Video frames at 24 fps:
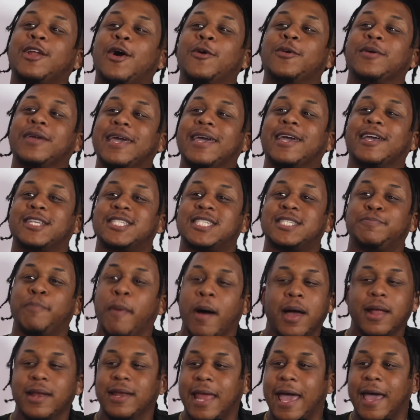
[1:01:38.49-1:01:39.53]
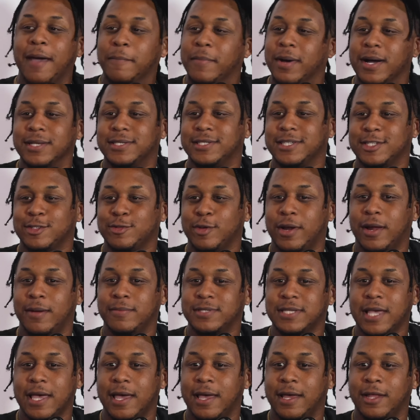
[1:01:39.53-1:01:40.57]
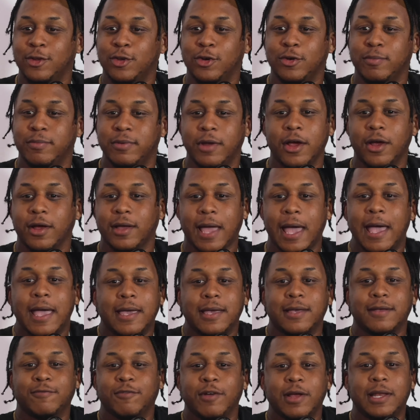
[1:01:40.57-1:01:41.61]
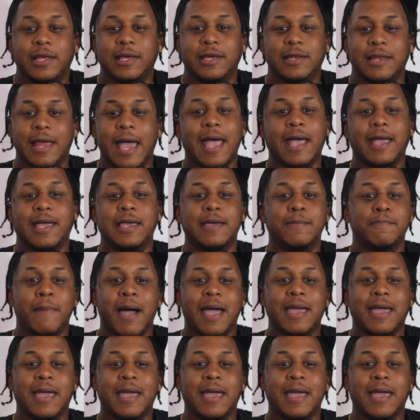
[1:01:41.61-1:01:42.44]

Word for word: don't get spun that much. Is what I'm saying. Lil Durk ain't really that. He so